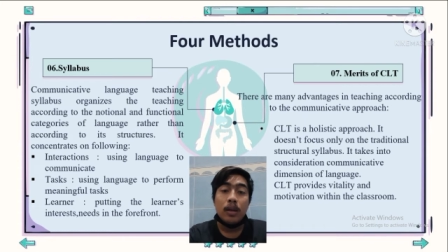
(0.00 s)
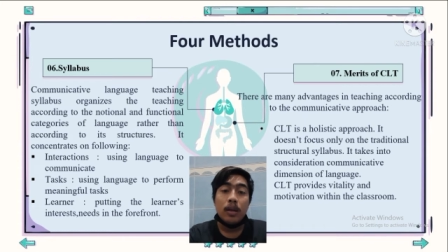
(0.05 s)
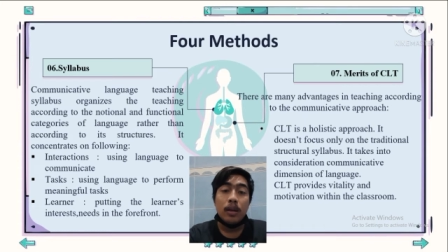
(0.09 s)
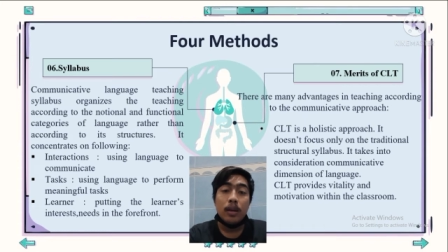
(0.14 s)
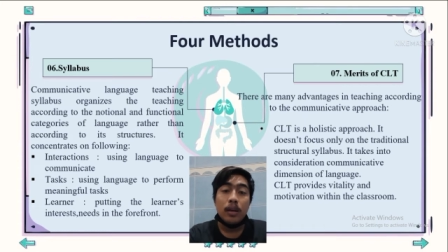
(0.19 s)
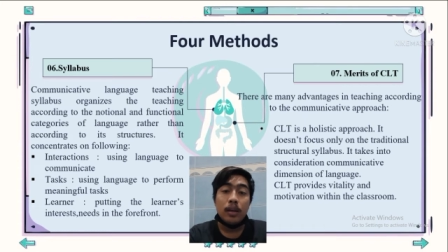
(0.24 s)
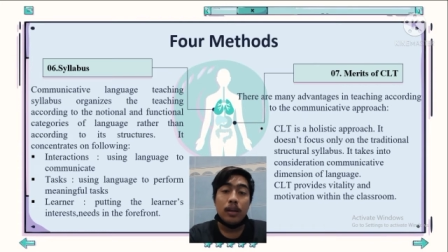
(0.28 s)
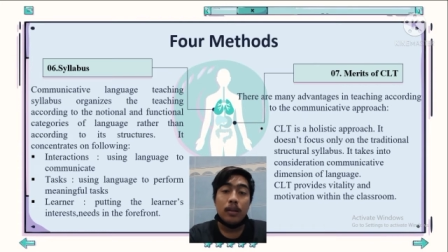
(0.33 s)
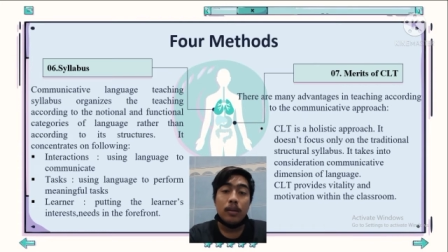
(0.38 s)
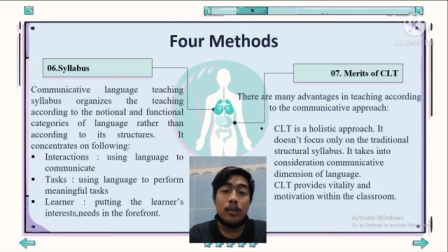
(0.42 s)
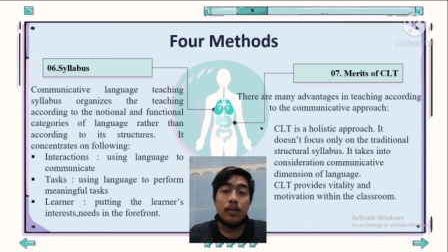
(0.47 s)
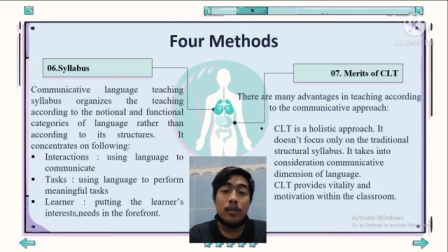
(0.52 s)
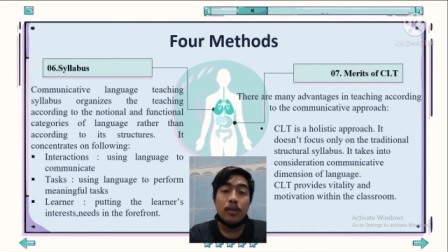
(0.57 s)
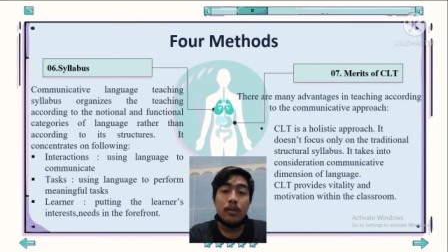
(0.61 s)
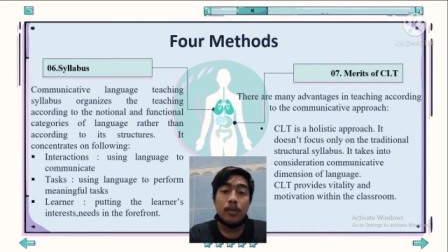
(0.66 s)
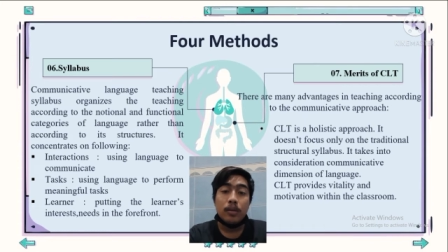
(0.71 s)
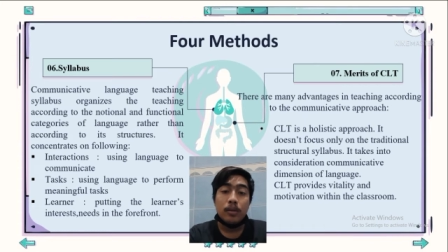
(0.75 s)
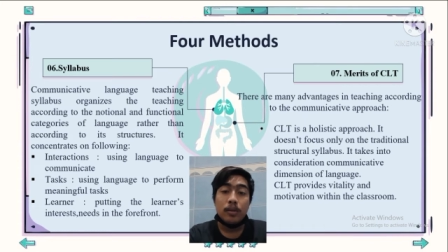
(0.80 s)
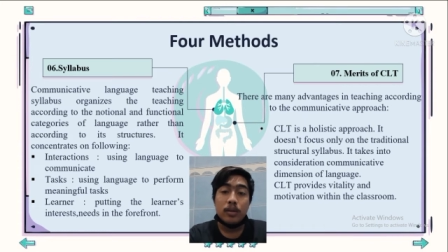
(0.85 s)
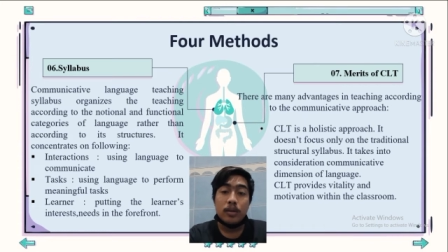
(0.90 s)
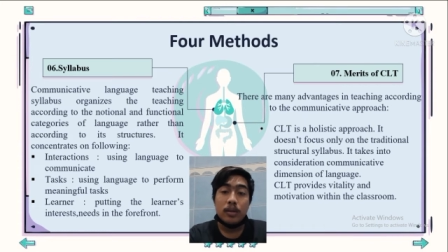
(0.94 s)
It
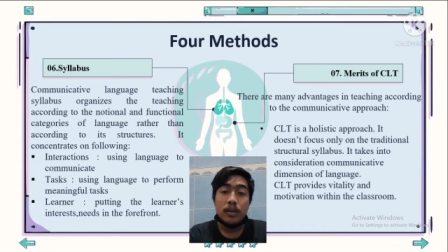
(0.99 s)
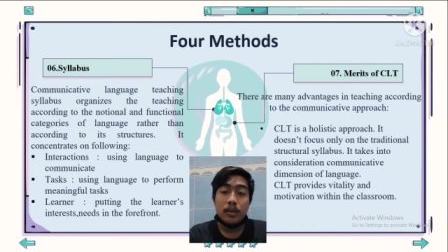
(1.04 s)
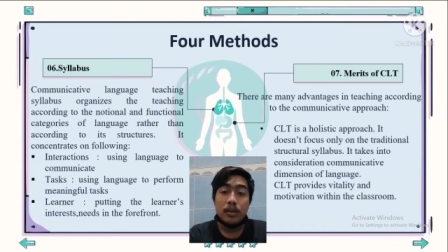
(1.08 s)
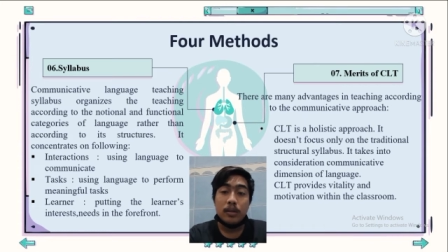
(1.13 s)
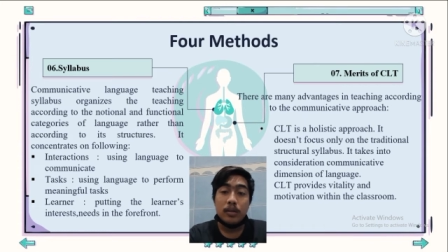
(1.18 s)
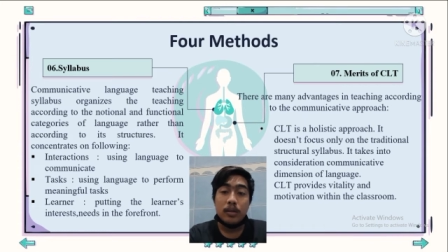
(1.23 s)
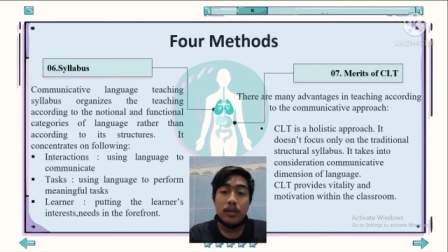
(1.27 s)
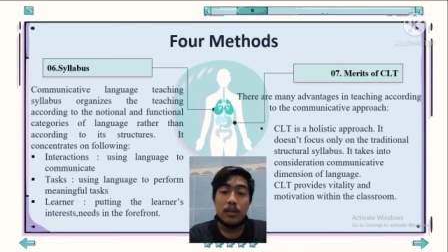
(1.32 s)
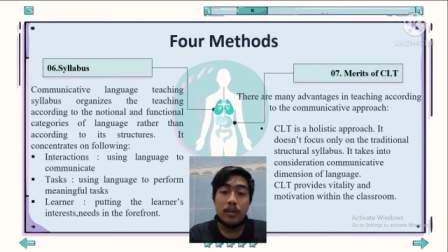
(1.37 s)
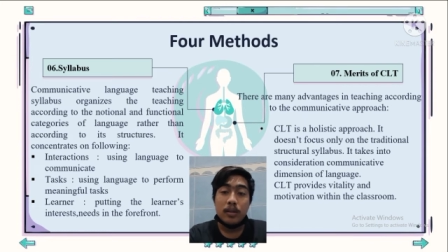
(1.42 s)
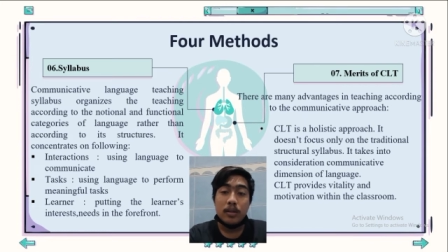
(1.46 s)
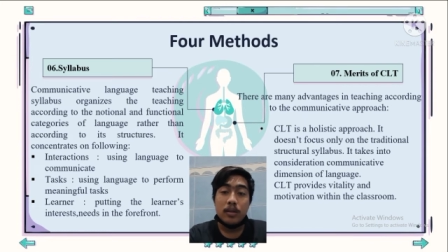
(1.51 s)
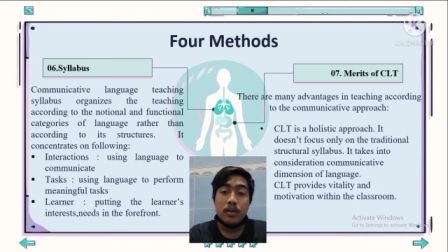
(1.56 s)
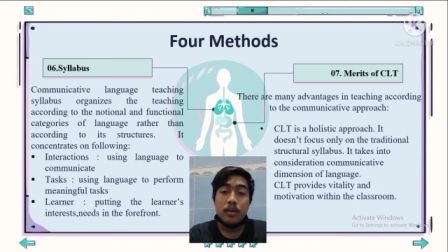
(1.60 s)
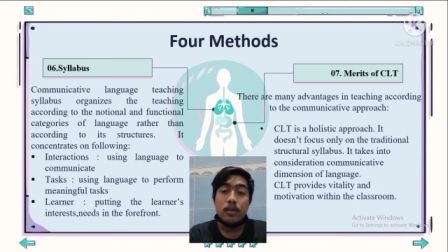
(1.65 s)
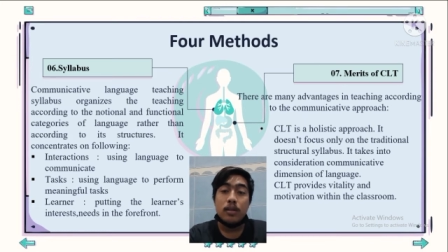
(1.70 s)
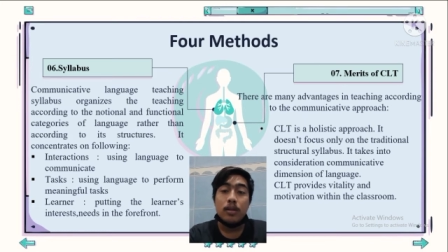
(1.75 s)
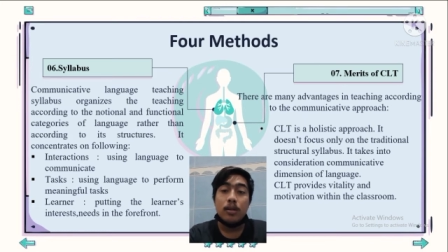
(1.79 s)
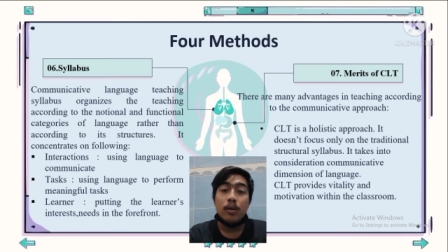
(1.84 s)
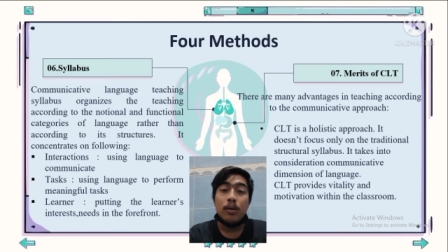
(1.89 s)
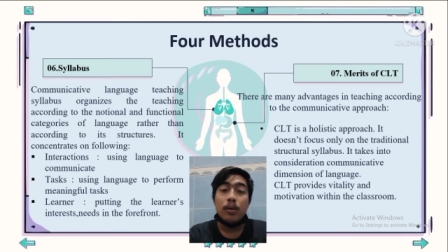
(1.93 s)

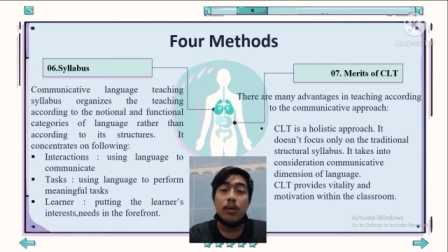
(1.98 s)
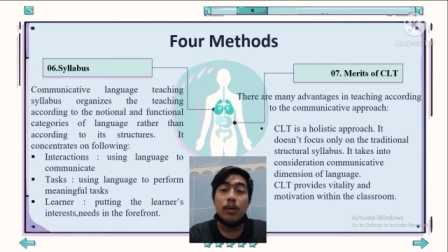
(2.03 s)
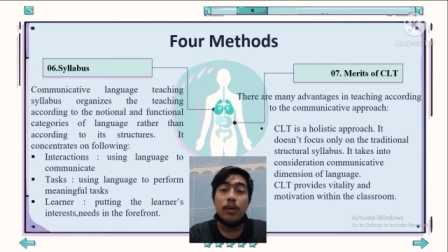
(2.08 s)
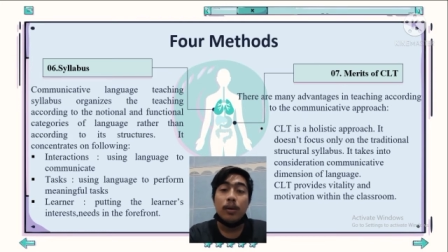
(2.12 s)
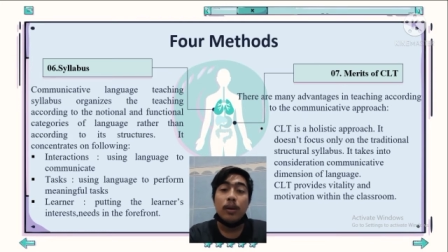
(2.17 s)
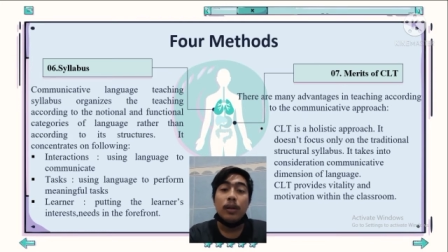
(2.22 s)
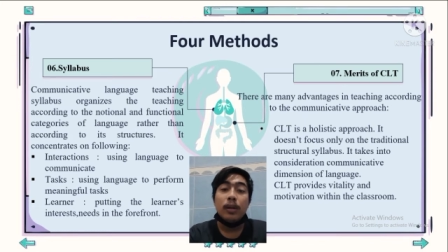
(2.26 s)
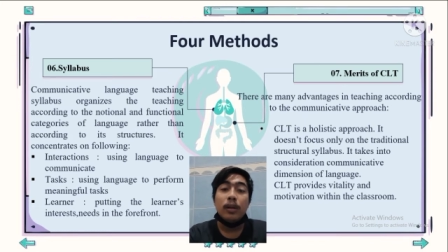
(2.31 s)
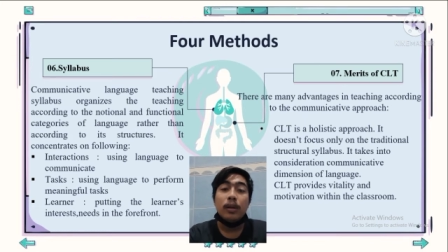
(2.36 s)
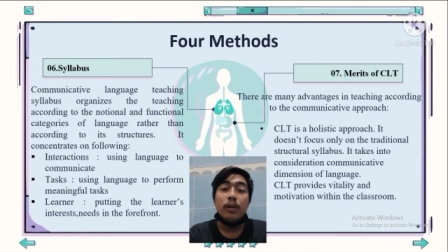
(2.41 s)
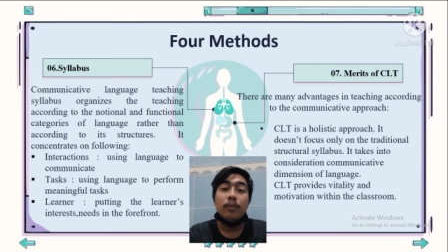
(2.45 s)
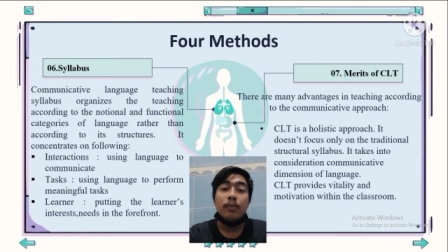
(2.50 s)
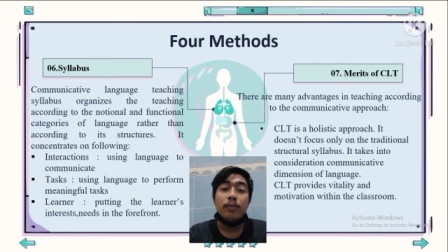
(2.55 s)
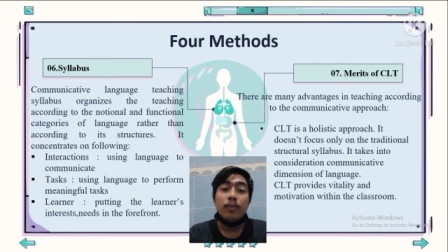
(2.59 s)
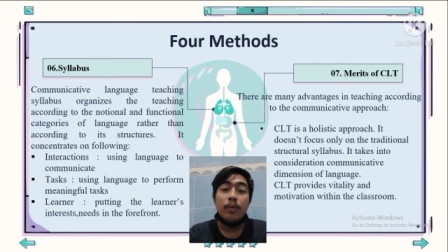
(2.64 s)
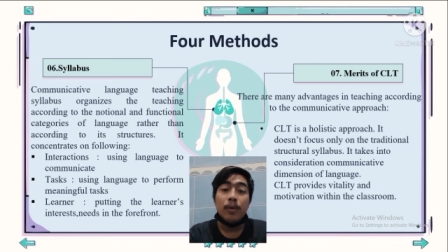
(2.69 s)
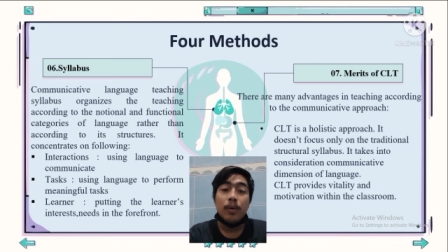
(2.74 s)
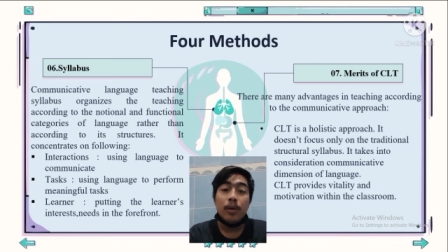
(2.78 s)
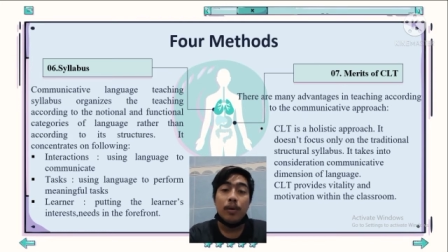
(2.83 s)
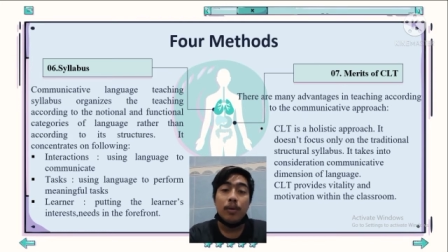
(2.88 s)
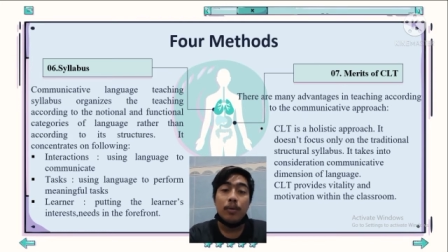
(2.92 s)
concentrates on the
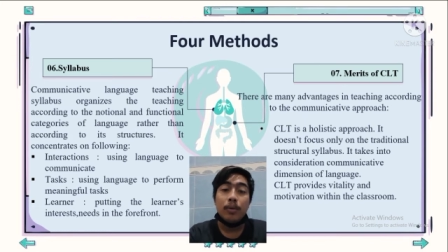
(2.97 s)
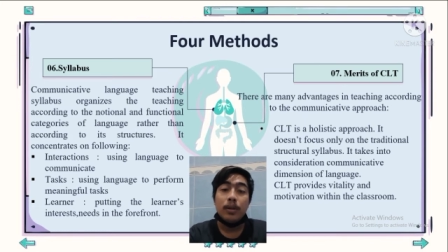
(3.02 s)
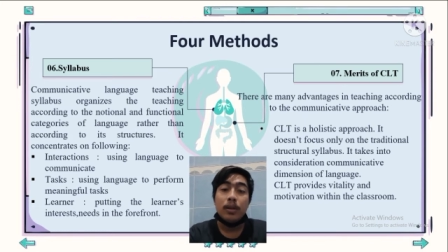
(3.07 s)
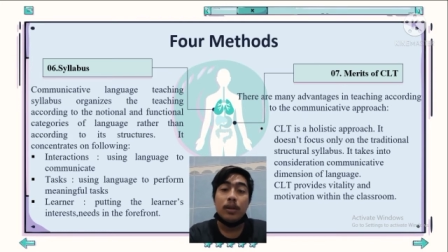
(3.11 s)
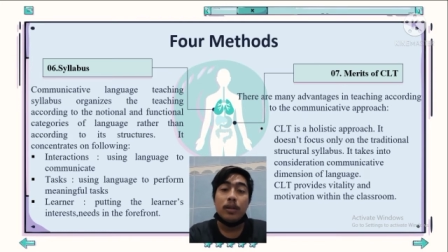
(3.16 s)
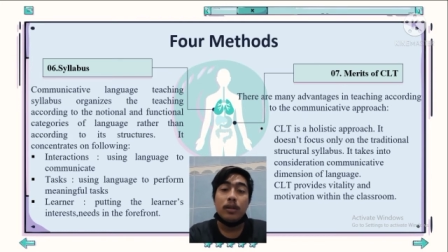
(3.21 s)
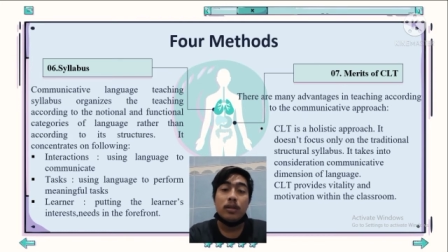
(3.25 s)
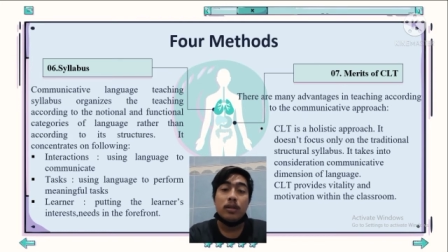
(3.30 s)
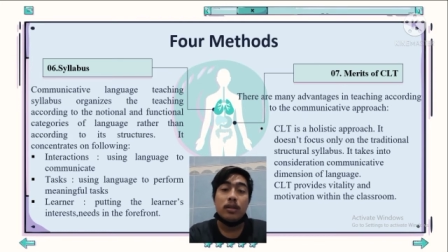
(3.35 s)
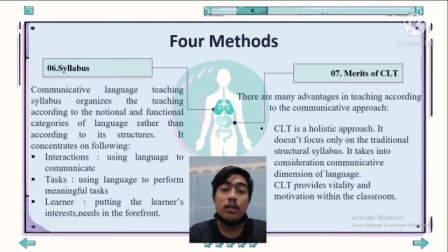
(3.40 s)
following: